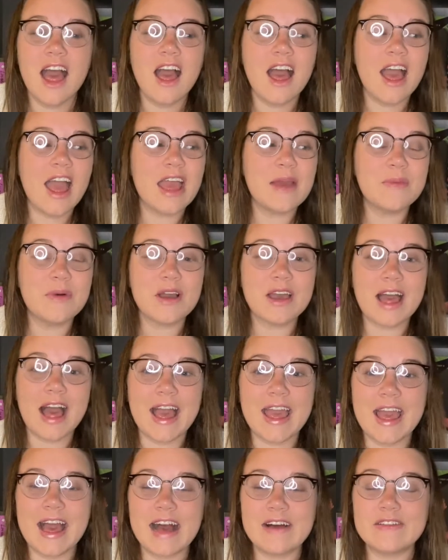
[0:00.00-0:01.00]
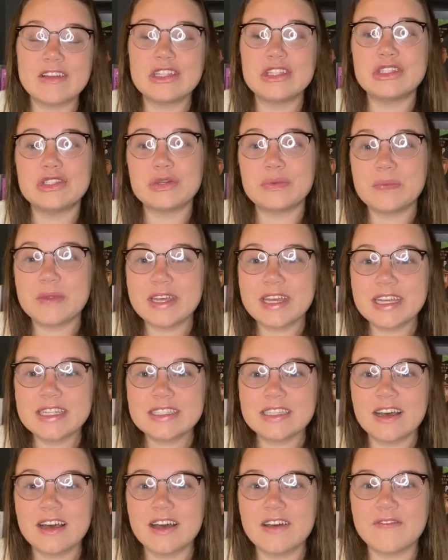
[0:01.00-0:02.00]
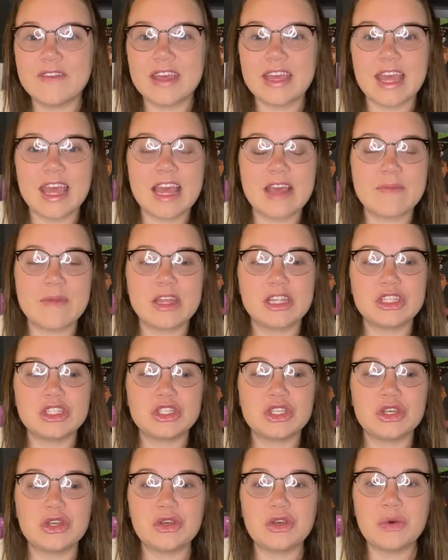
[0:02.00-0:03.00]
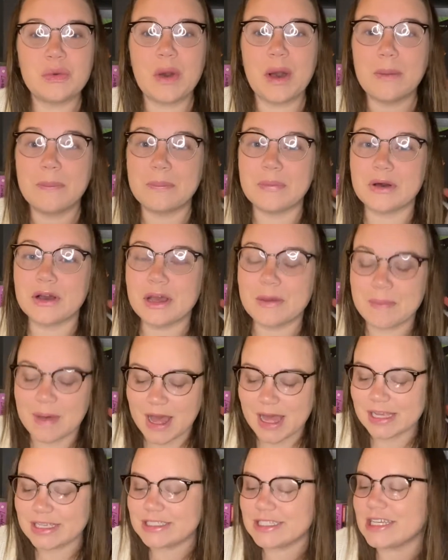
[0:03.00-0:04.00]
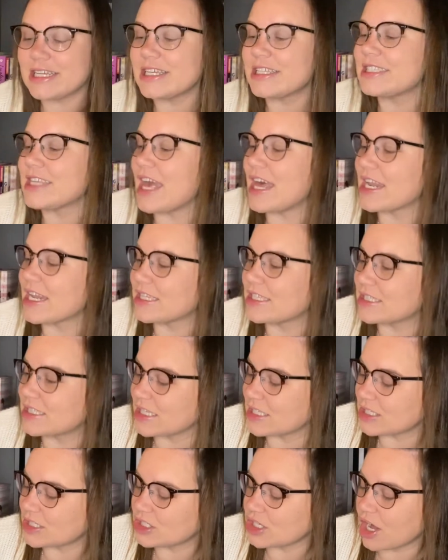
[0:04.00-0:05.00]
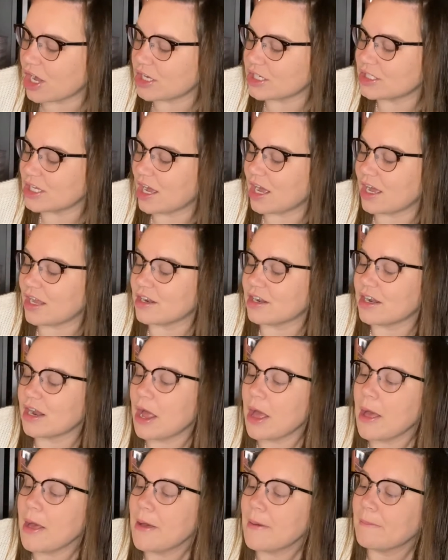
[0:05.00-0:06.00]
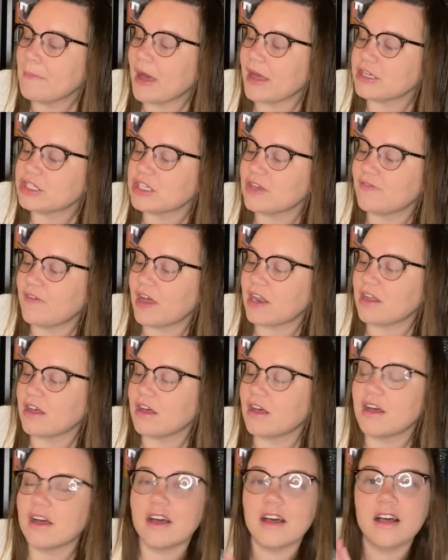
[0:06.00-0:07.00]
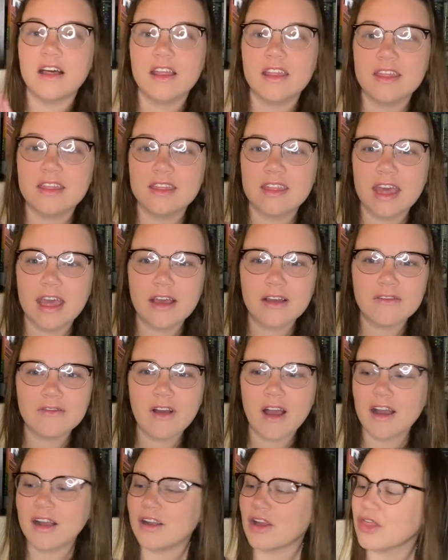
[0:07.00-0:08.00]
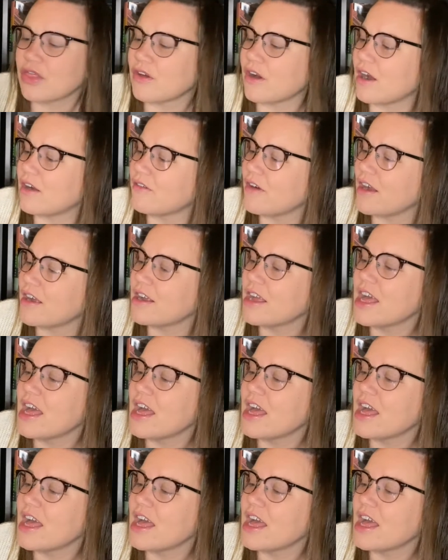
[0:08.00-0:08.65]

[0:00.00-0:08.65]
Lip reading: a book I have duplicates of. It came in 2 book boxes, and it's The Star Daughter by Shveta Tharar.